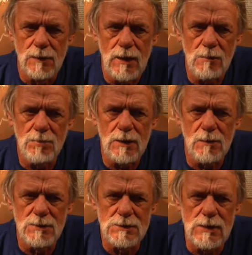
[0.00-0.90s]
can't bring
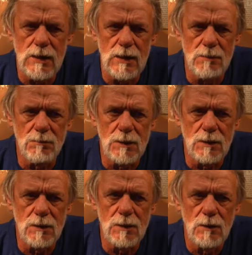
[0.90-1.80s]
up his name, but
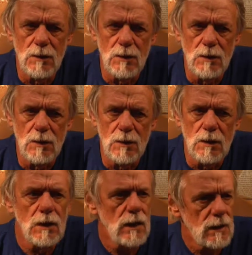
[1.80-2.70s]
David Marcus
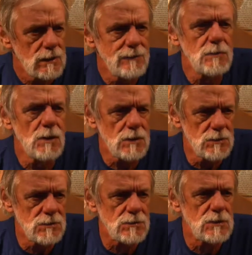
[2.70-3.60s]
Marcuse. Yeah, David Marcuse,
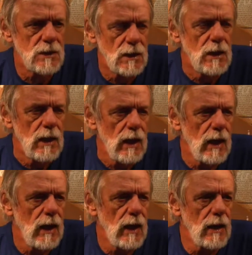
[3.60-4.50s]
mm-hmm.
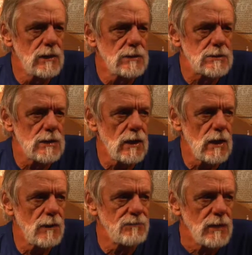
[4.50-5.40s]
and.
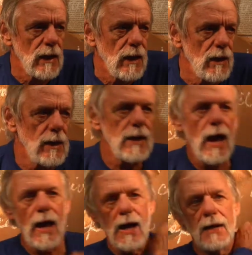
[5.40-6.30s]
Um, it
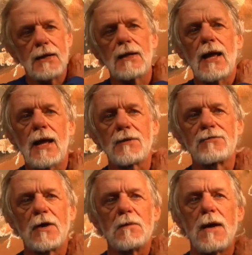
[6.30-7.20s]
had it had a
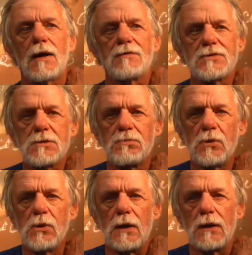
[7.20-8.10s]
fair amount of
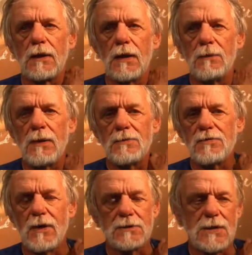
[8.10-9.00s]
support and maybe
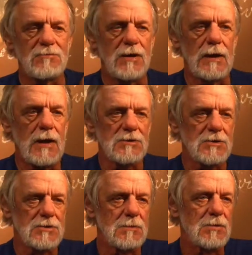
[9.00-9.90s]
fi- some
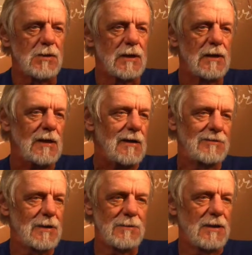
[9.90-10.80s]
financial support
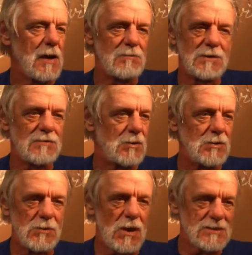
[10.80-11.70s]
from a number of
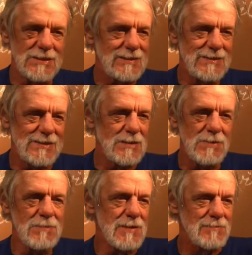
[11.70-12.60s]
old Washington
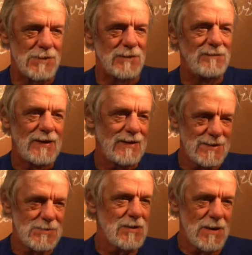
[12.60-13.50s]
CP people. Yeah.
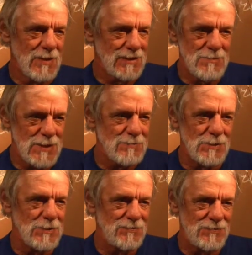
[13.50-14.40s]
That's where I met the
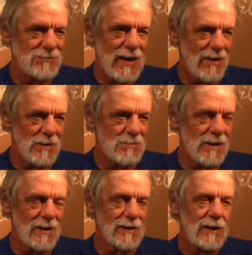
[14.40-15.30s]
people who right. Garrett
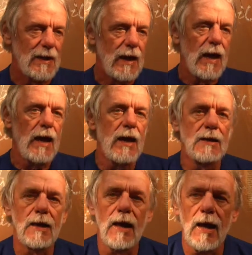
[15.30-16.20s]
Park, right.
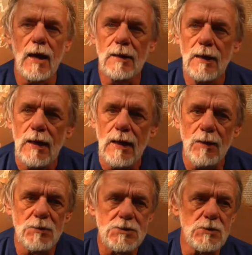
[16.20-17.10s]
and and
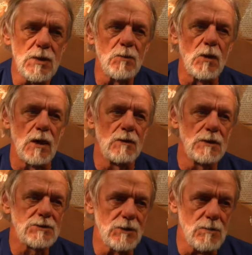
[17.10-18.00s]
it was doing well,
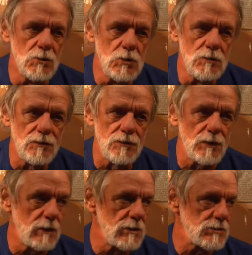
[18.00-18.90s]
and so it moved
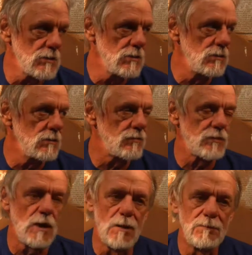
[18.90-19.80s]
very soon
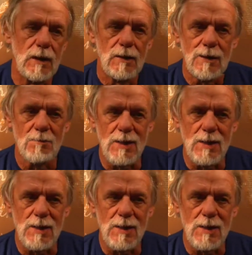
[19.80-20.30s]
from a